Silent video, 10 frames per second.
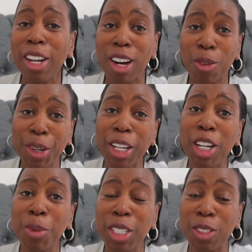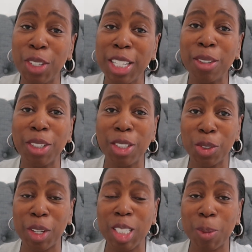I really hope this video gives
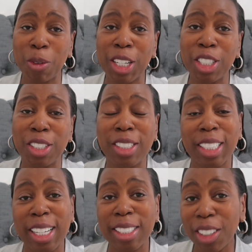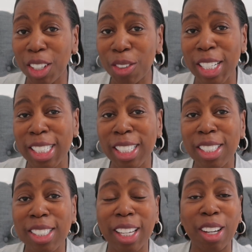you inspiration to get
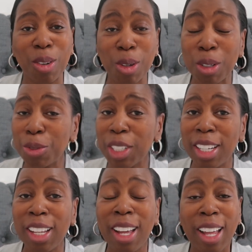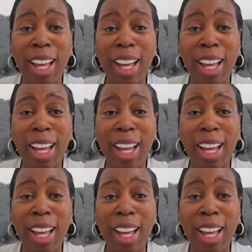decorating, to get crafting,